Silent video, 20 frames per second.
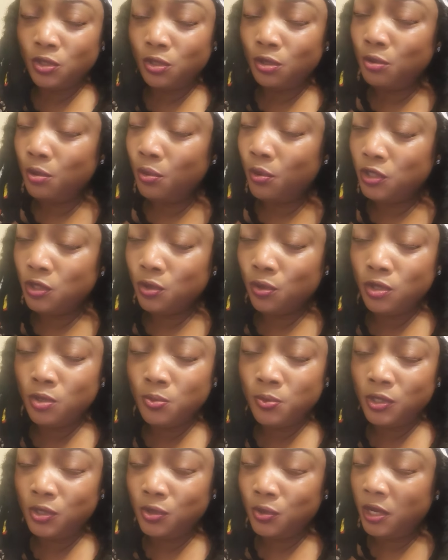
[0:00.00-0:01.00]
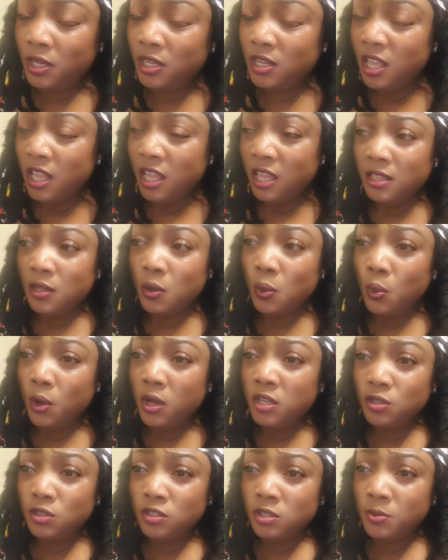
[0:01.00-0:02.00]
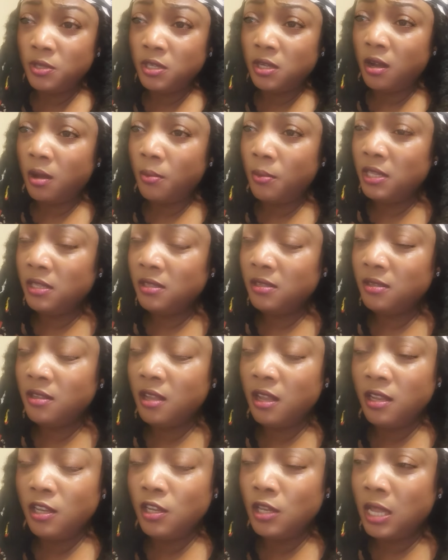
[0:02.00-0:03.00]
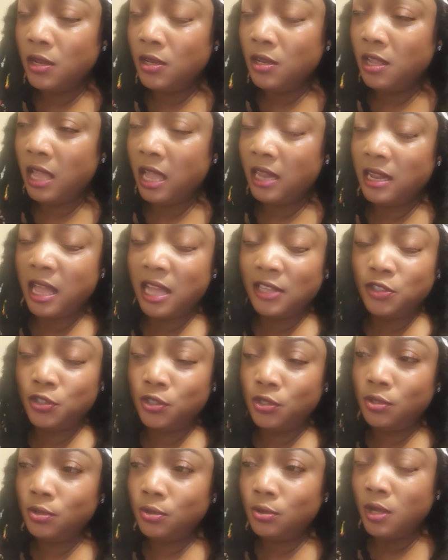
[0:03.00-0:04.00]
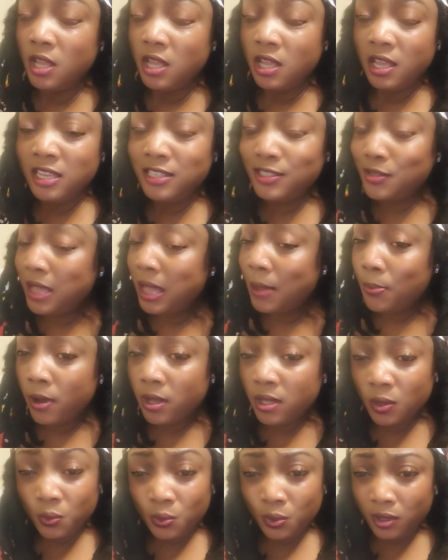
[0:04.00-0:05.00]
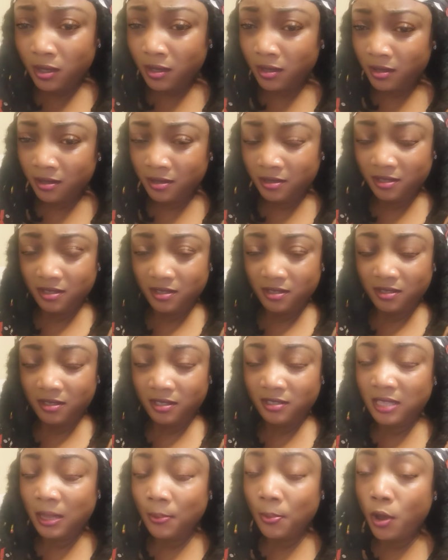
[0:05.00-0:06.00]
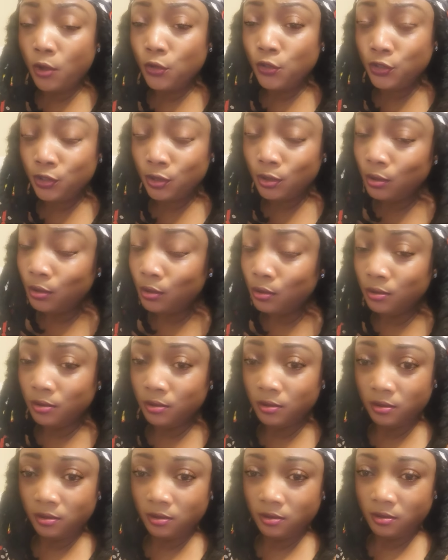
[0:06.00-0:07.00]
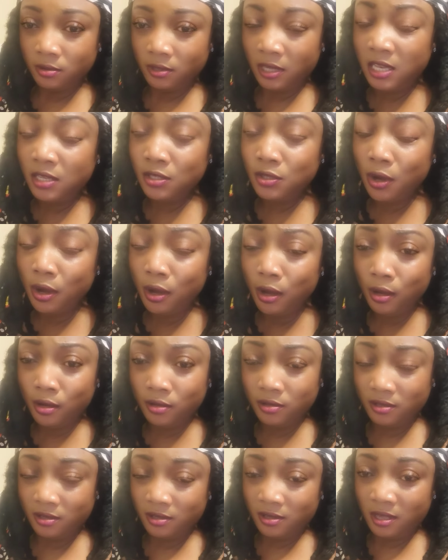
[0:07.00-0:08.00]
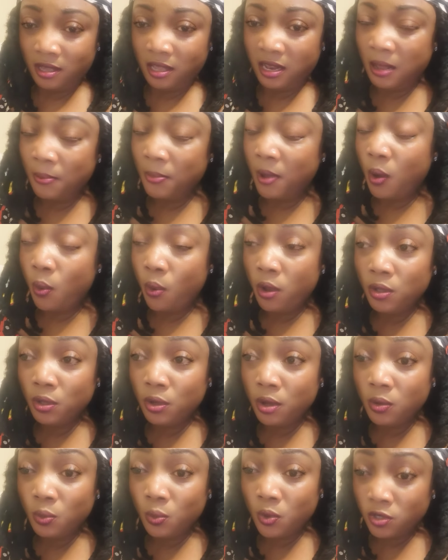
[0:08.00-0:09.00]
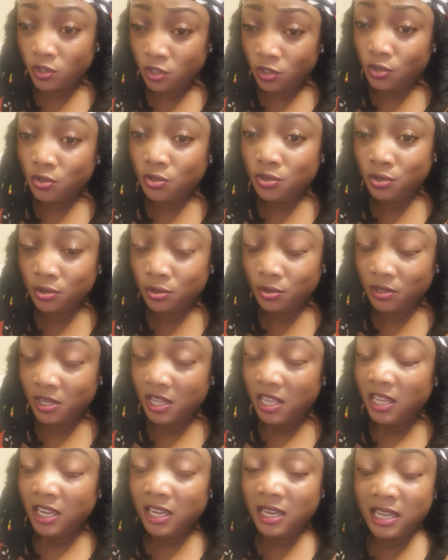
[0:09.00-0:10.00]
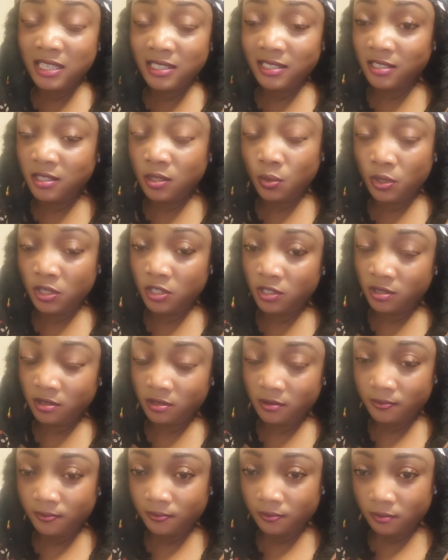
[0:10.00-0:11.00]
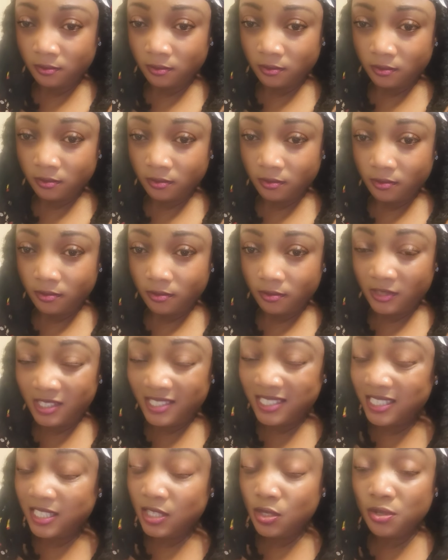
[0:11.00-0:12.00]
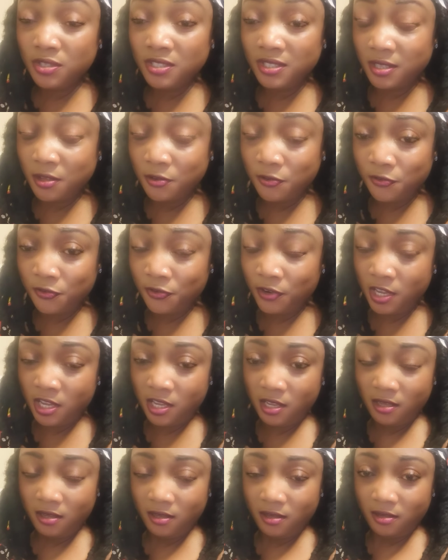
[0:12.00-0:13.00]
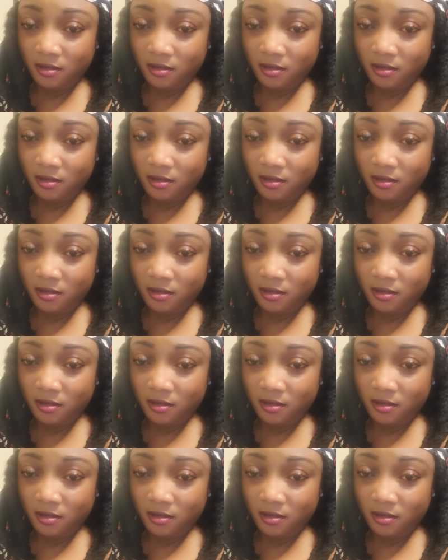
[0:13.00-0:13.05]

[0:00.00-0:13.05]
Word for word: You don't know what you're going to be doing. The world's going to be coming uh, in, the, in at, at you. It's not about the world. It's about you and God and about what God wants you to do in that situation. In setting yourself free.